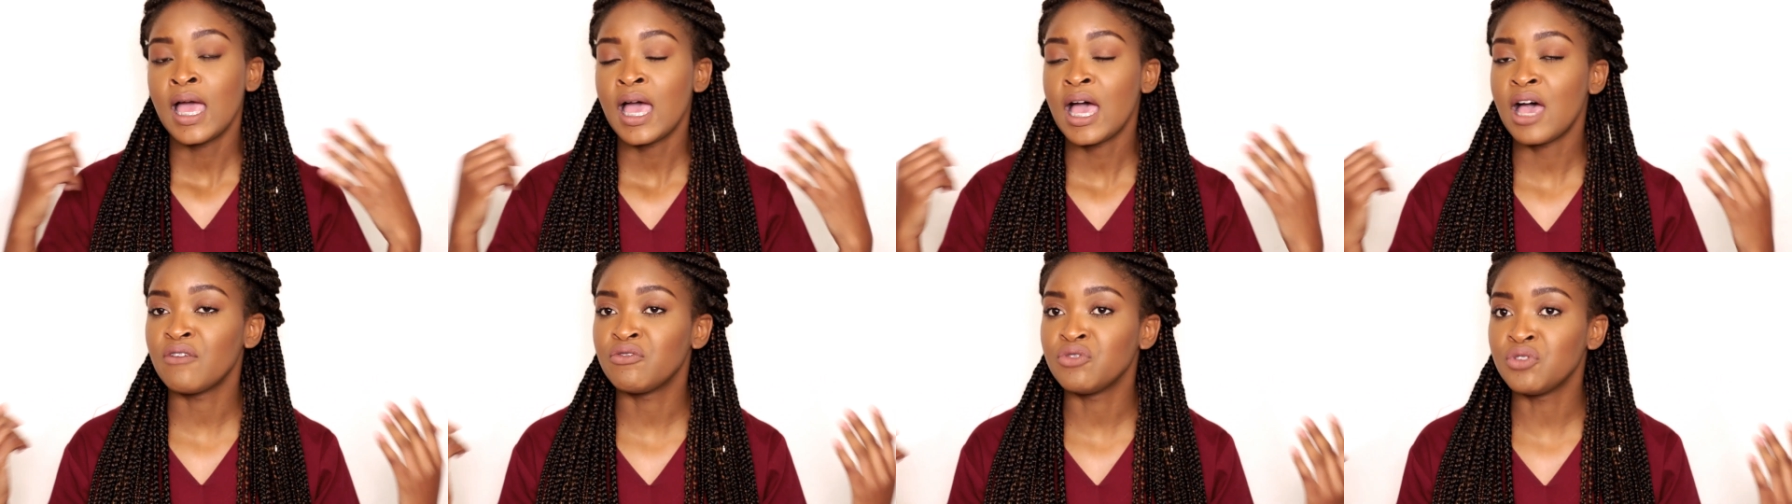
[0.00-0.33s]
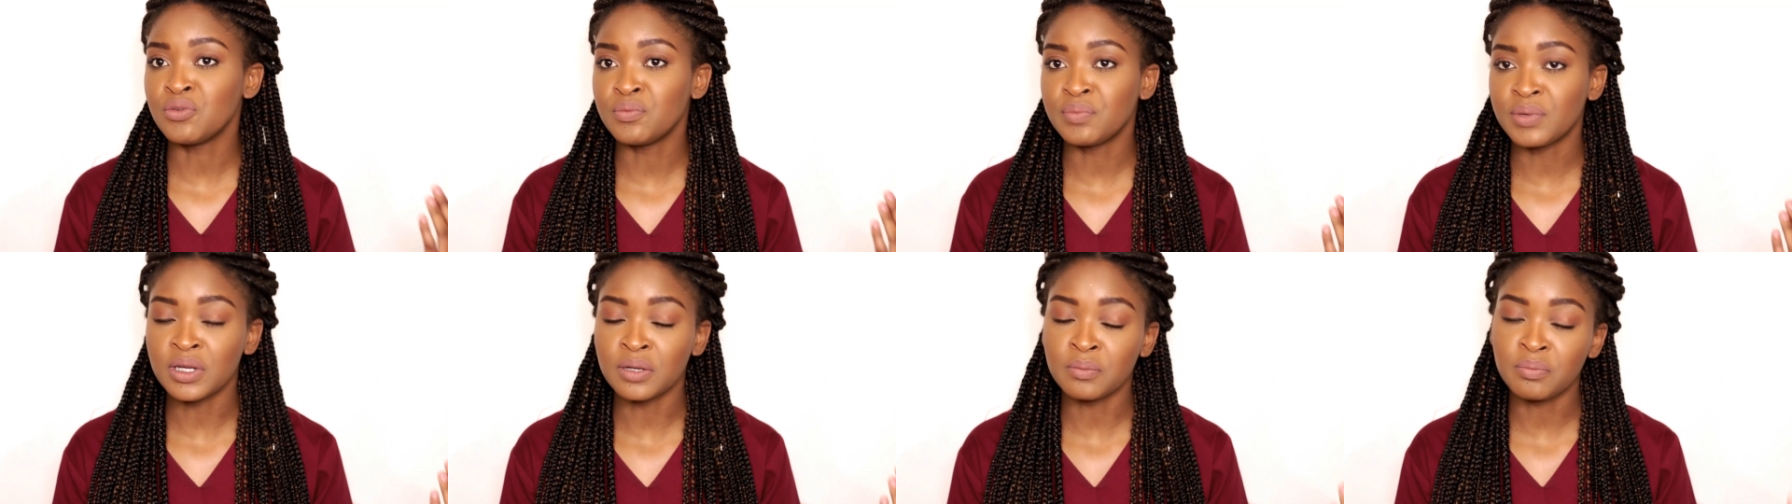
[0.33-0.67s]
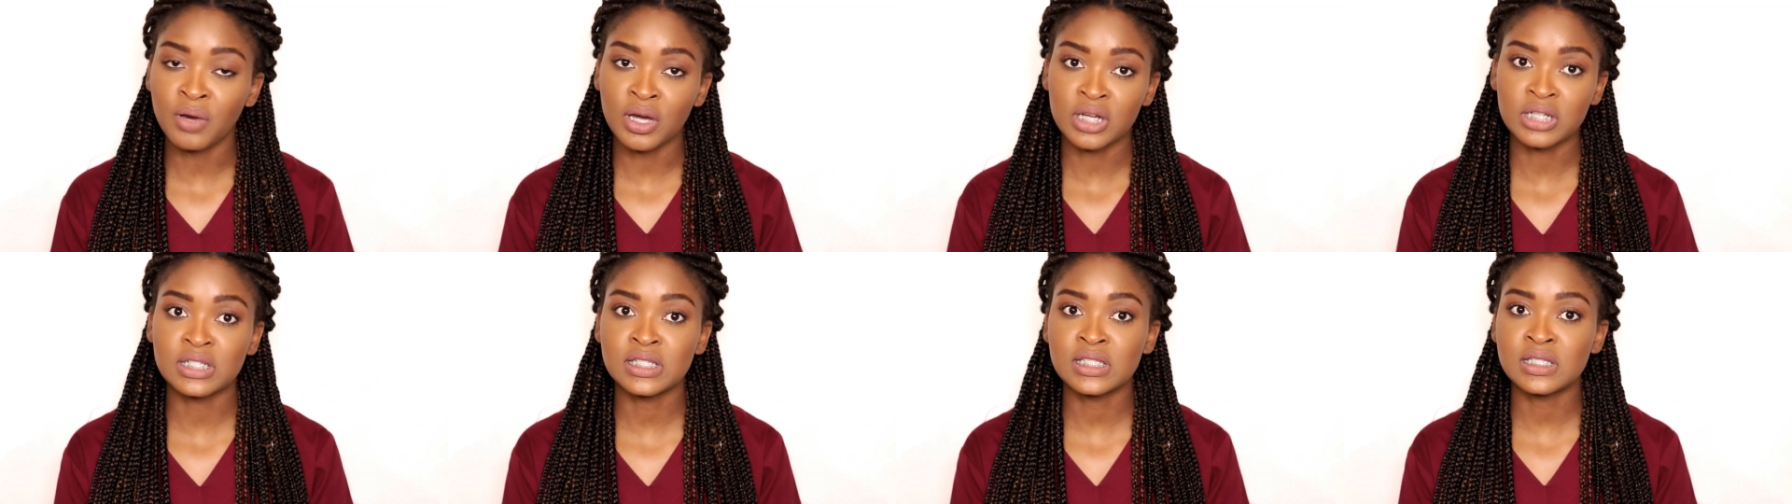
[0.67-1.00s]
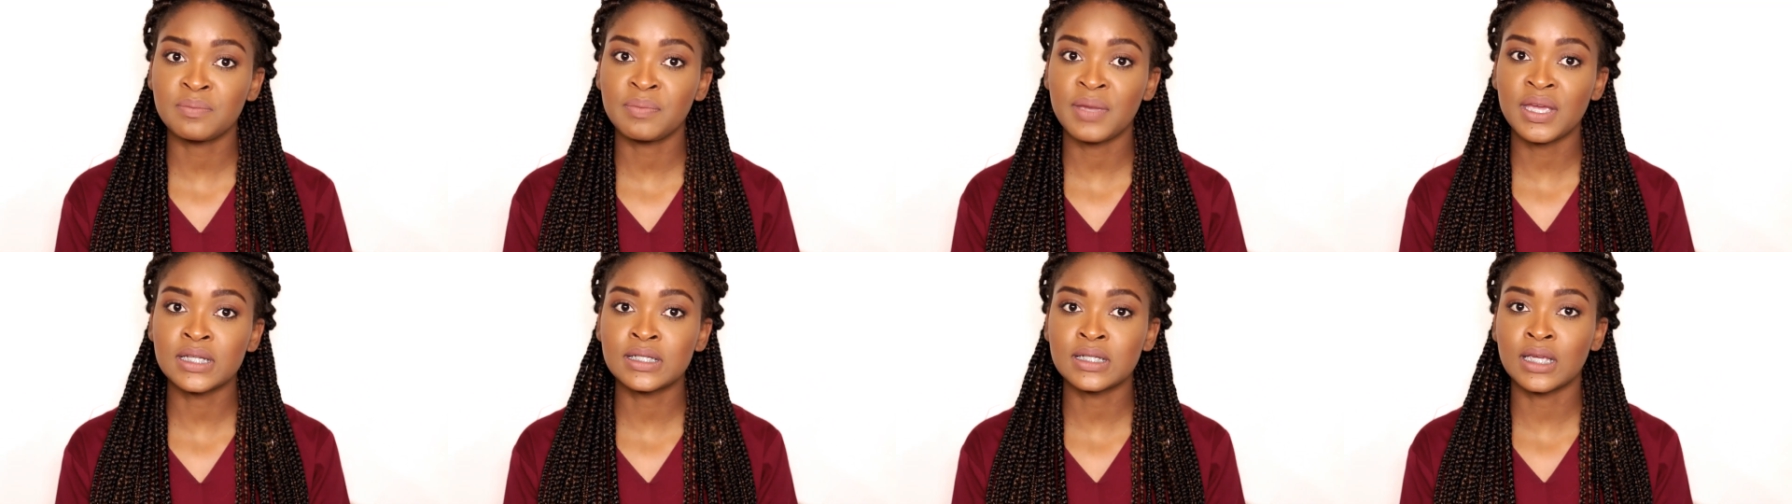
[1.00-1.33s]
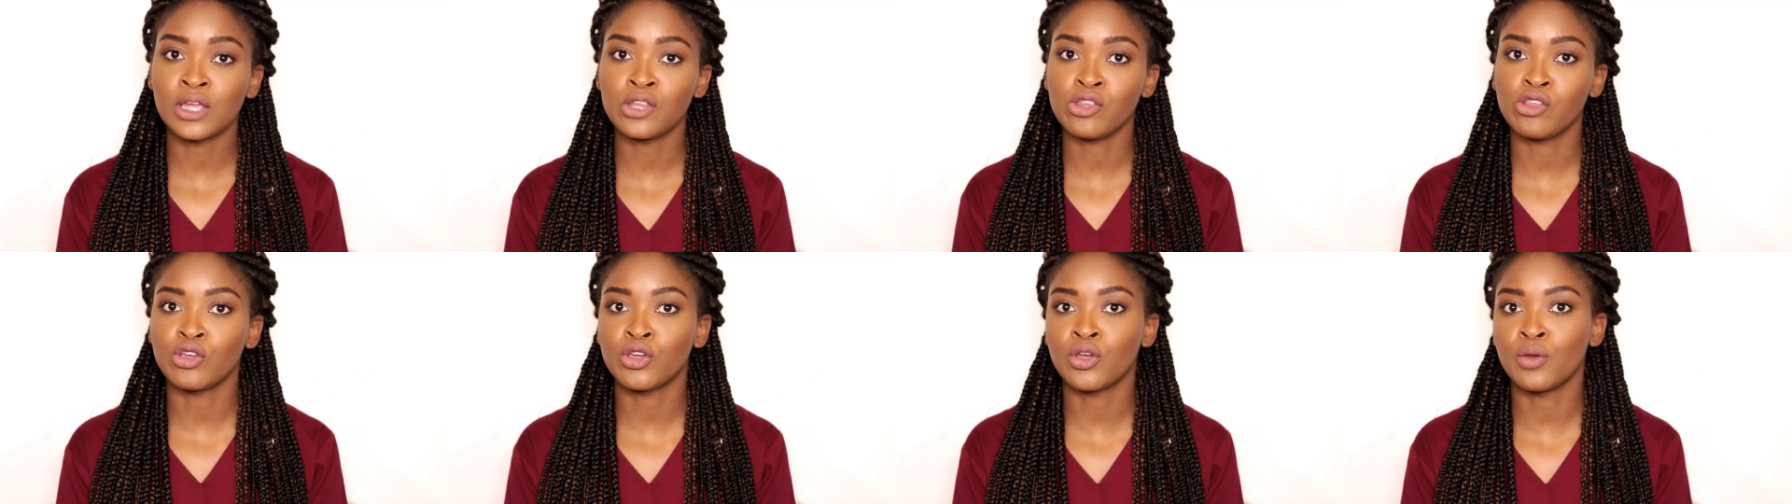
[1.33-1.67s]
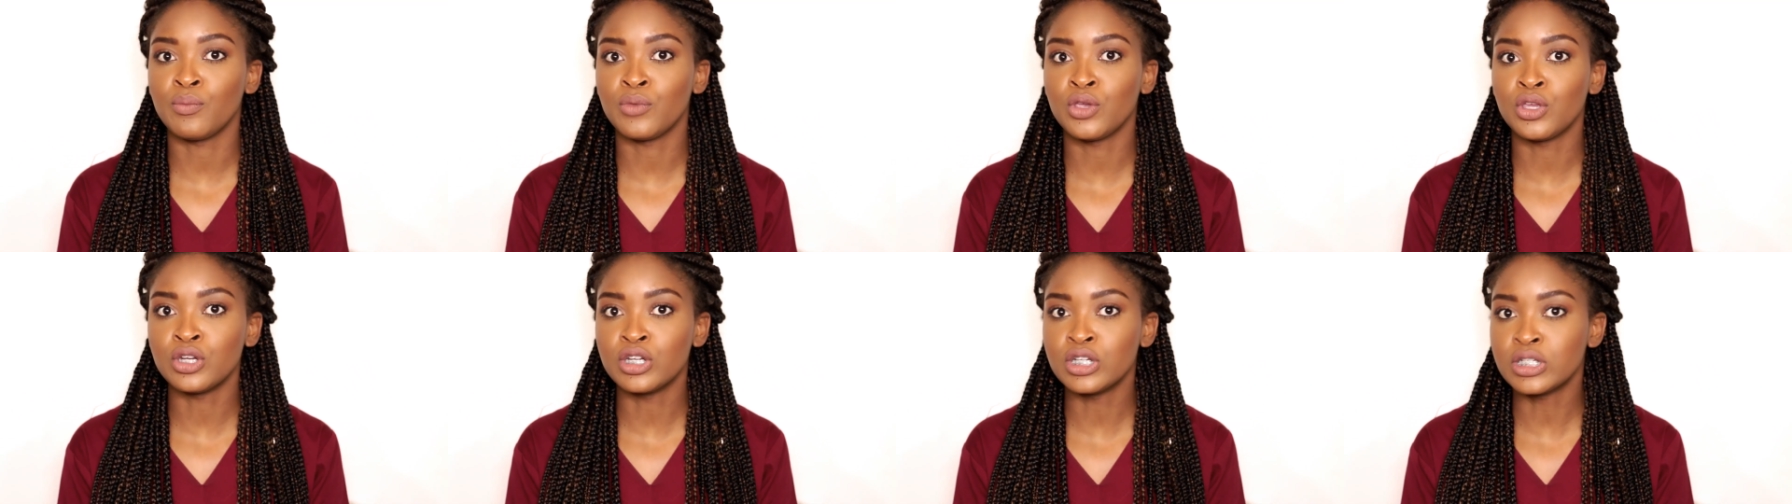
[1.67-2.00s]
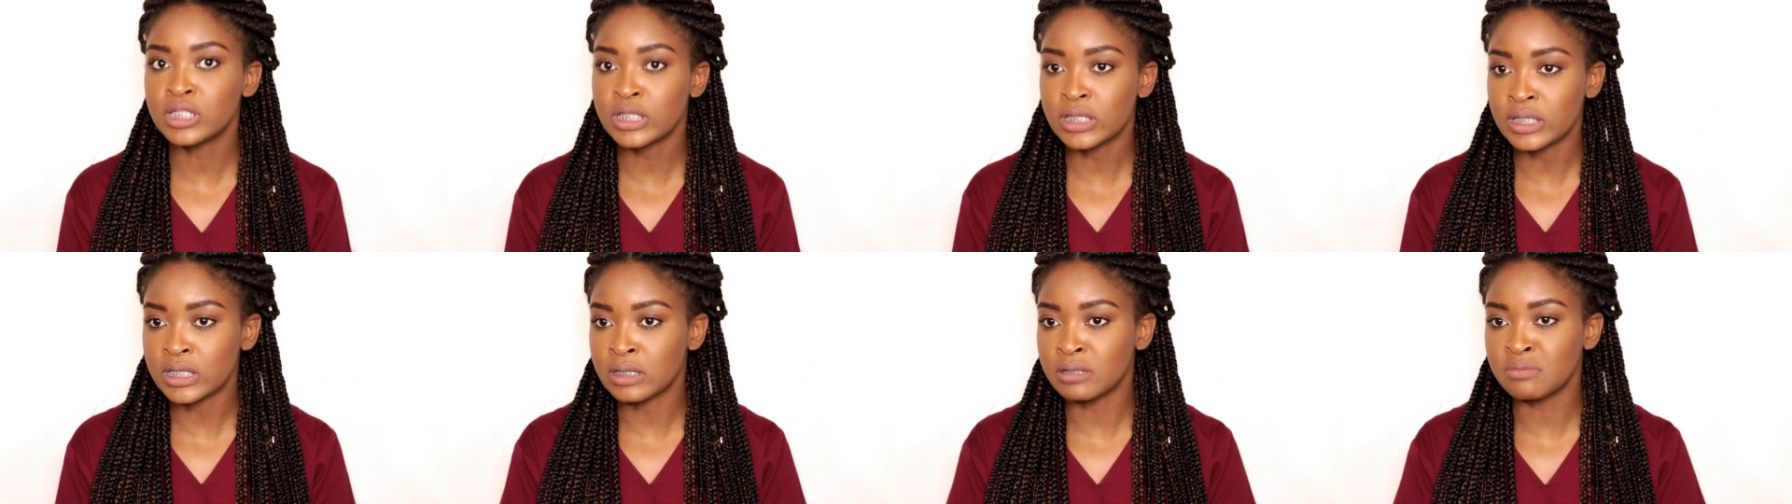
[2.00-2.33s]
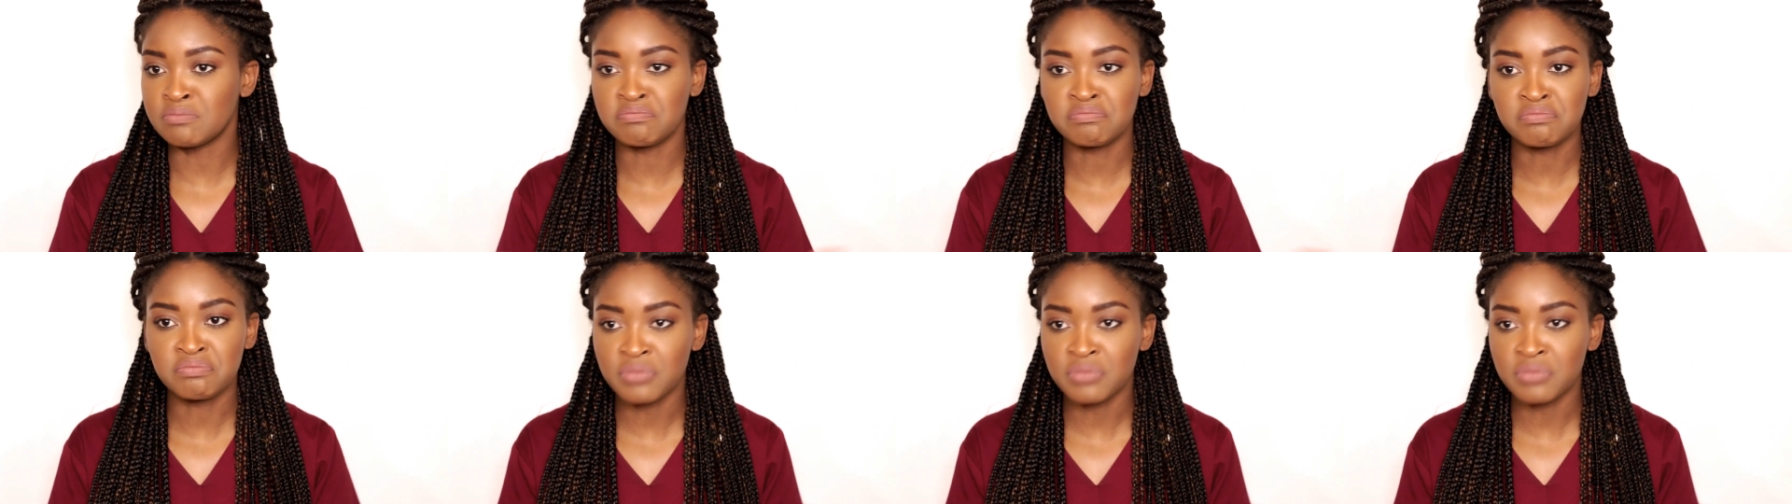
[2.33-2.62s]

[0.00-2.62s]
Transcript: Have you been participating in your community